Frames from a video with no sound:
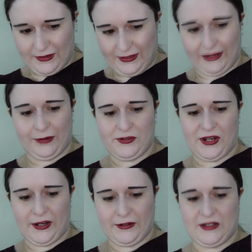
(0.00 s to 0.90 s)
yellows are
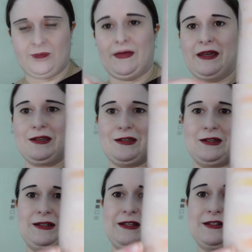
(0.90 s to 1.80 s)
hard to make,
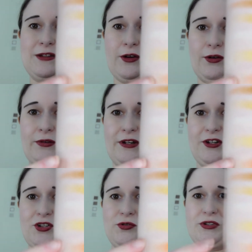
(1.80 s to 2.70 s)
and this
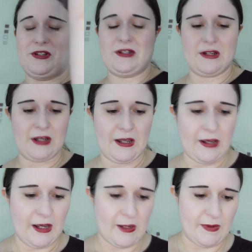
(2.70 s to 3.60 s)
orange was
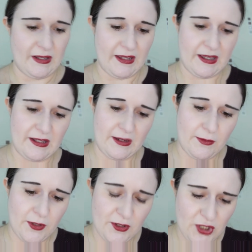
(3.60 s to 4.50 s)
a bit, they
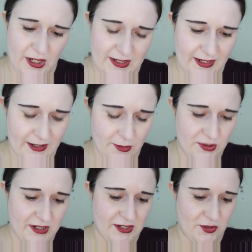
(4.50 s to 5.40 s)
were the shades I
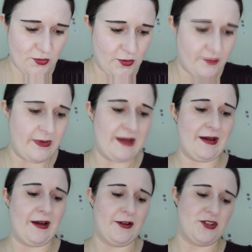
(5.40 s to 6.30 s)
noticed were a bit
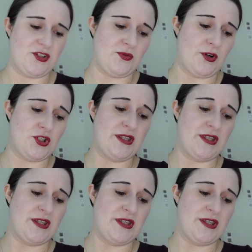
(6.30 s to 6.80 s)
hard to swatch.